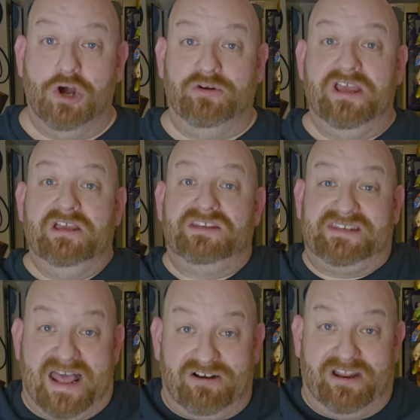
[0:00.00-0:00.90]
own
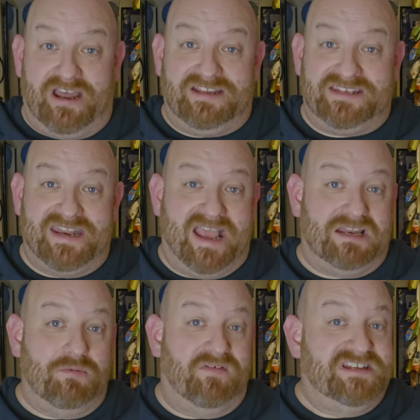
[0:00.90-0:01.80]
Saturday night snack
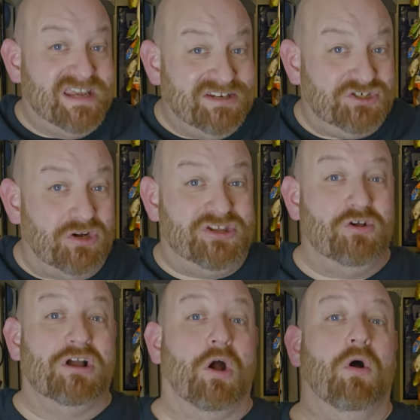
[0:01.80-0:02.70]
and a movie t-shirt, you
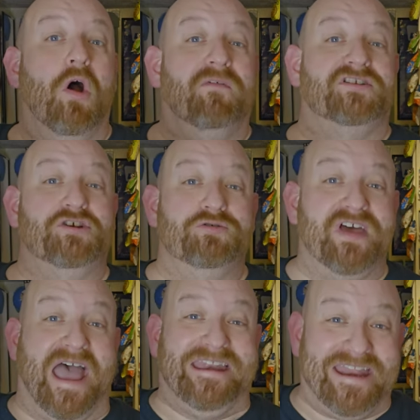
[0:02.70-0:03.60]
can go over to
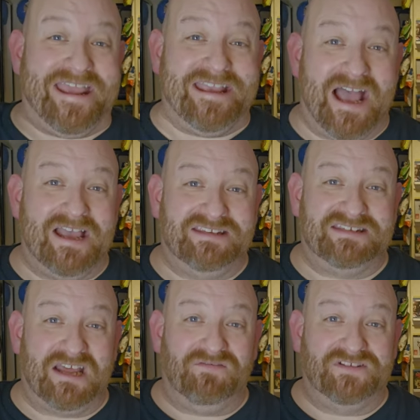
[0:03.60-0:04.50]

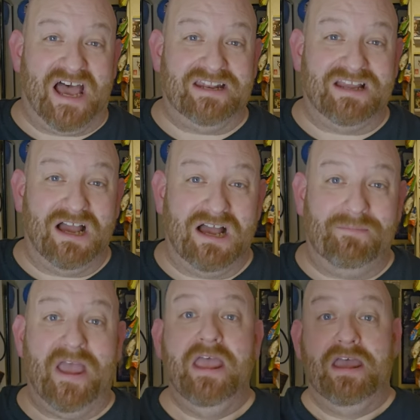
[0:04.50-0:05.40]

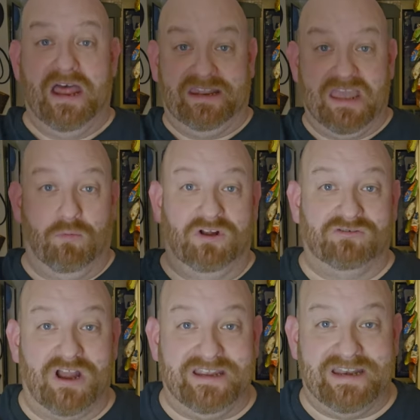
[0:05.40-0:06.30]
thatnateguystuff.com and get one
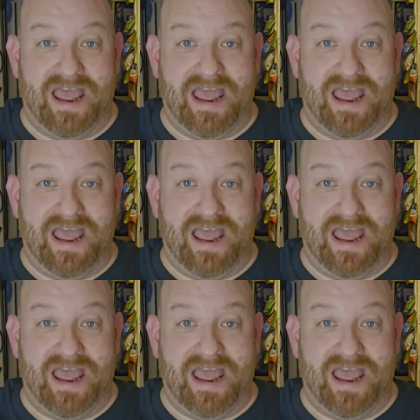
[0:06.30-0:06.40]
right